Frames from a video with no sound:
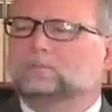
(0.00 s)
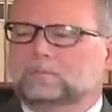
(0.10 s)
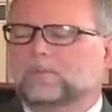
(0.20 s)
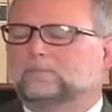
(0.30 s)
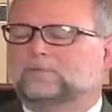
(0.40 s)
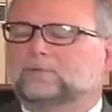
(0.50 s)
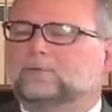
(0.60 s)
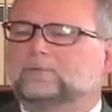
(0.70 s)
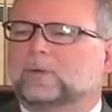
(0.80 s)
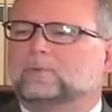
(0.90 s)
I'm sure
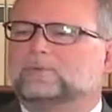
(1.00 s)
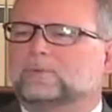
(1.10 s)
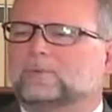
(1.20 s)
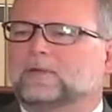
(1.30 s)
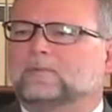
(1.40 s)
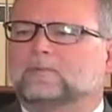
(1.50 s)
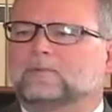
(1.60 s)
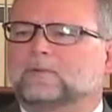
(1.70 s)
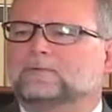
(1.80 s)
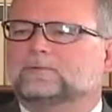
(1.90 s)
there's probably some of that.
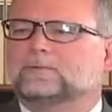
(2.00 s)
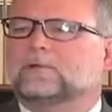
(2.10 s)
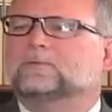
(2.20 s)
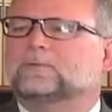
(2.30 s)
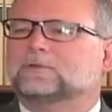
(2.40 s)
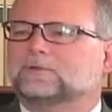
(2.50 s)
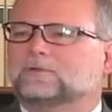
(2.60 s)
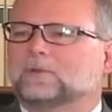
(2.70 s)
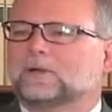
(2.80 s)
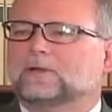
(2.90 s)
There's
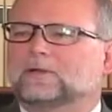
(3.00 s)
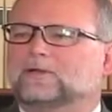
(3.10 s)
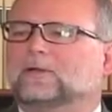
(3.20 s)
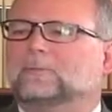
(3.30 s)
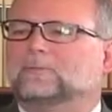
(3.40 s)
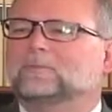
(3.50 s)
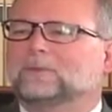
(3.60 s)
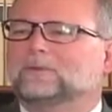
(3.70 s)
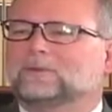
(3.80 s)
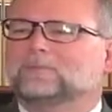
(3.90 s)
skepticism around anytime
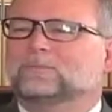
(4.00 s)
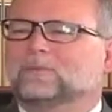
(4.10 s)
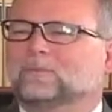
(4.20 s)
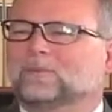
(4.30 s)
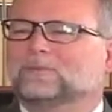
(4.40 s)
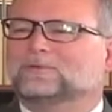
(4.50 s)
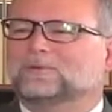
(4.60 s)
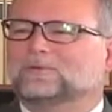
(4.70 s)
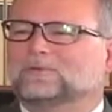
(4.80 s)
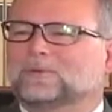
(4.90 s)
you're in public service.